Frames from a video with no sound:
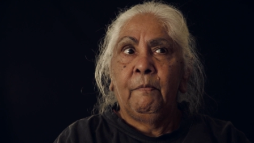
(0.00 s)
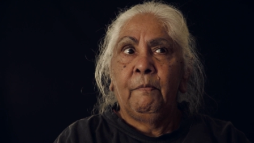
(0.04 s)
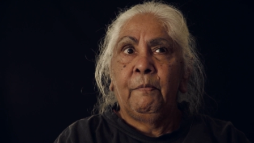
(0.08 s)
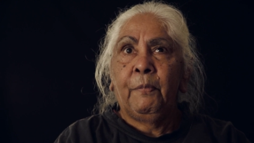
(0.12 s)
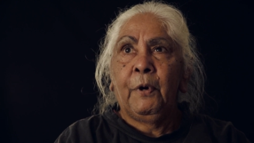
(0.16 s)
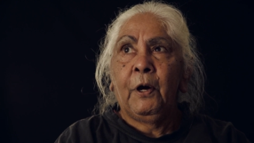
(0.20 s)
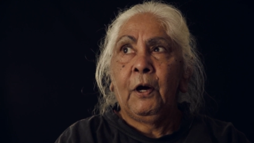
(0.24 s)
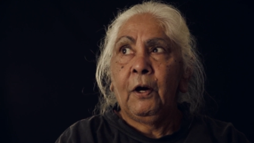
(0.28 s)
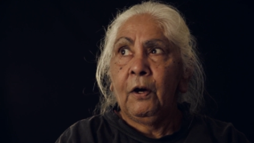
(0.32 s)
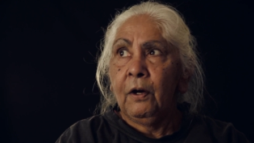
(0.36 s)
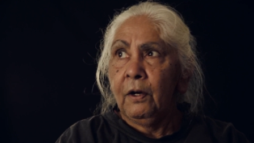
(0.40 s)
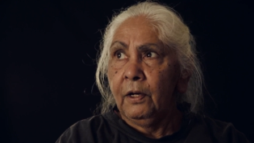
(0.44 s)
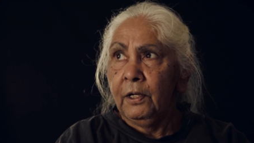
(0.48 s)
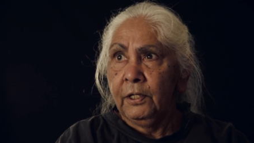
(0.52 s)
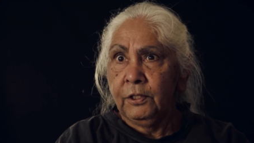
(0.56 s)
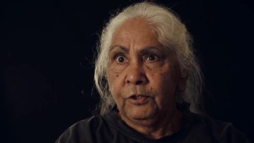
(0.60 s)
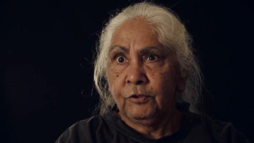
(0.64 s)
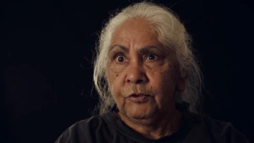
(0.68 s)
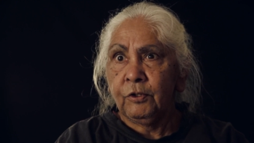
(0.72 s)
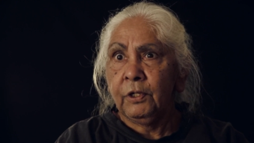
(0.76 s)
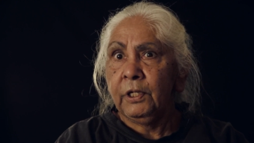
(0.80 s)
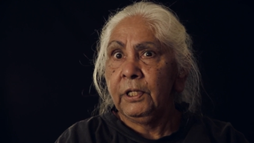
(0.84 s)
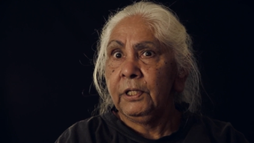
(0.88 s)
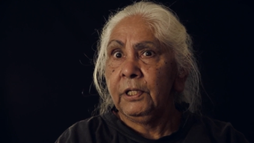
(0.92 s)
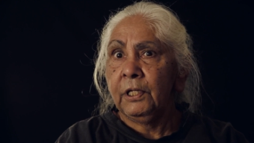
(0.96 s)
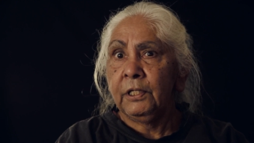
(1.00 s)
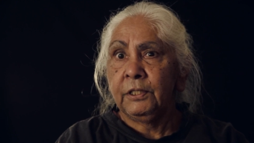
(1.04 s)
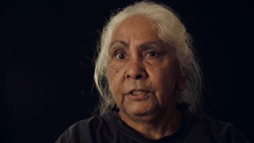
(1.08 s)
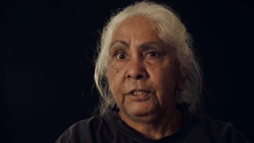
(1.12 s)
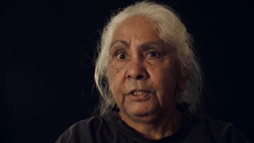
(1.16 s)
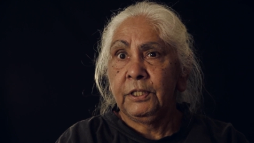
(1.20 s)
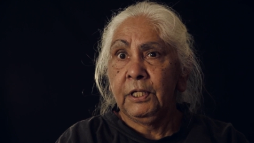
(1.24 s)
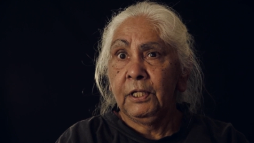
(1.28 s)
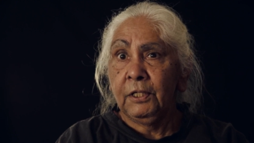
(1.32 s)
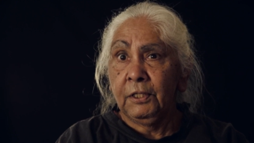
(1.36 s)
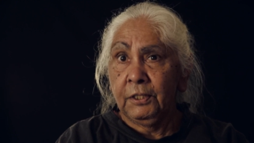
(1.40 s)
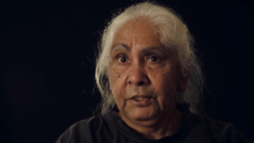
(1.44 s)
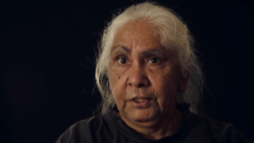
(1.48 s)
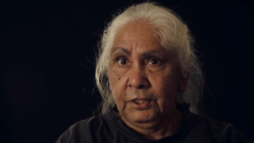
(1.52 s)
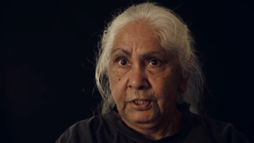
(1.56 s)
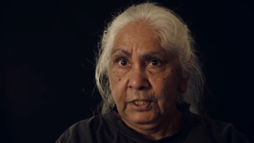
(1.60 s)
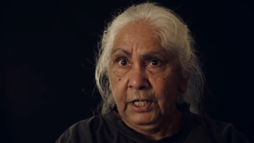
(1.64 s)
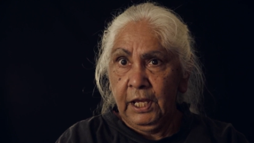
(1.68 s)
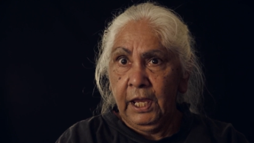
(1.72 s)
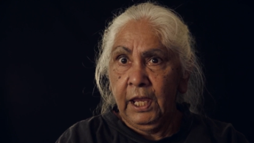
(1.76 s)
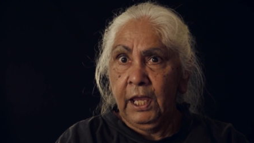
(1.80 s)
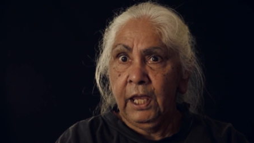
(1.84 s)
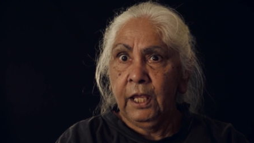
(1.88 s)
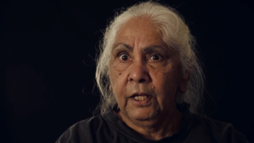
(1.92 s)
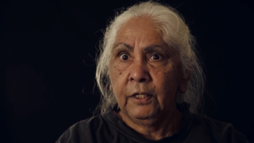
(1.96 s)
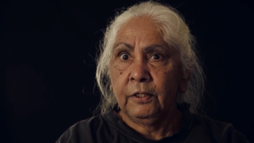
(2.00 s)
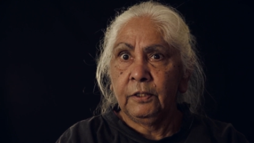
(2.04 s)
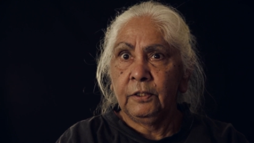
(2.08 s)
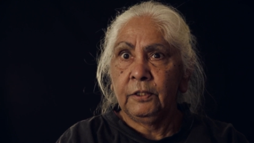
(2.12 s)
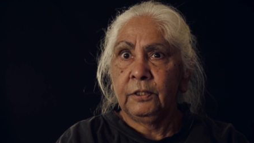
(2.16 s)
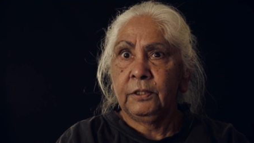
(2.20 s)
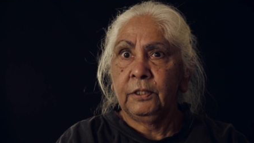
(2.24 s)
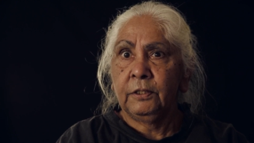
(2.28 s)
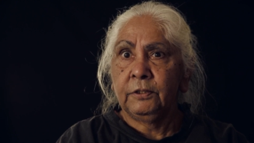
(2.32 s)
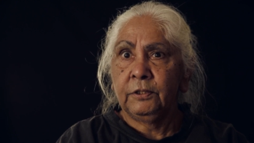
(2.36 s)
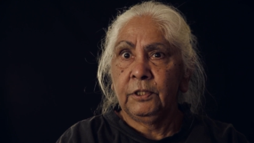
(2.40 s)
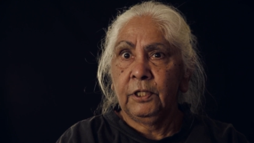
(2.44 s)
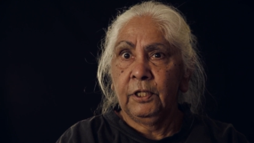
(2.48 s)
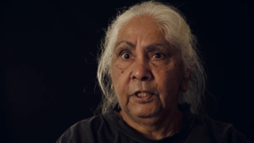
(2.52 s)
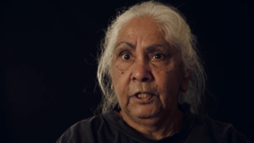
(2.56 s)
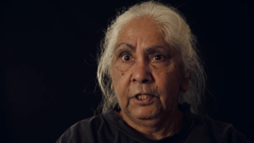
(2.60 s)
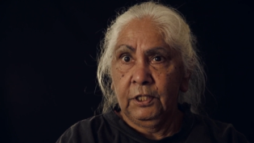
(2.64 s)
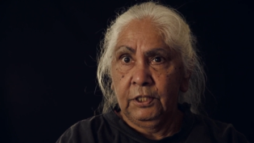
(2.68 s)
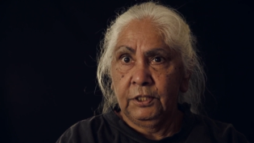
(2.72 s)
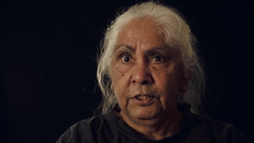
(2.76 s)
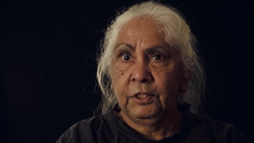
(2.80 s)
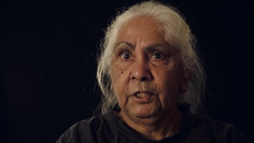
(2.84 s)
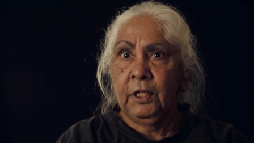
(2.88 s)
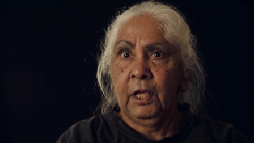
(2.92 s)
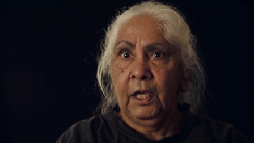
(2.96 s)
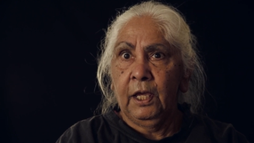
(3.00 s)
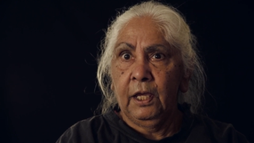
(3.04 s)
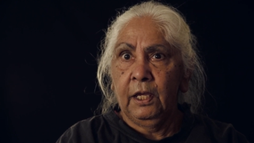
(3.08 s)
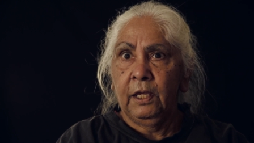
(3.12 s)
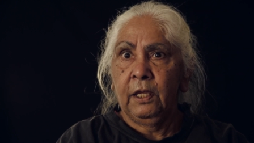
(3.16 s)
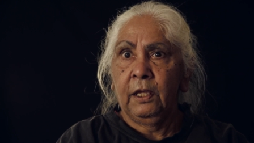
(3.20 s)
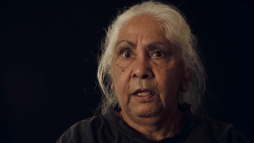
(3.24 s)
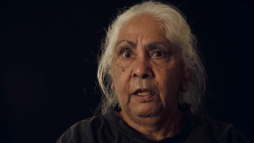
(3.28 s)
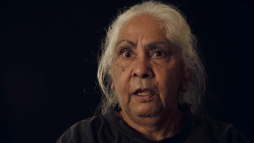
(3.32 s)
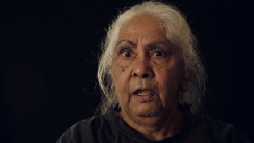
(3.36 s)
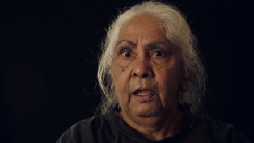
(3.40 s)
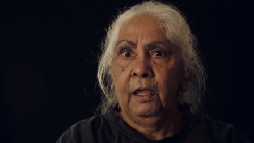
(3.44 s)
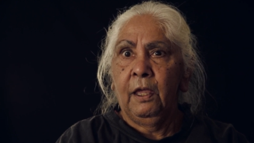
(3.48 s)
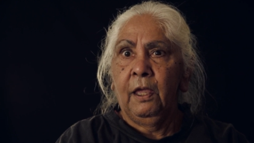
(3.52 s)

pine tree that still stands to this day.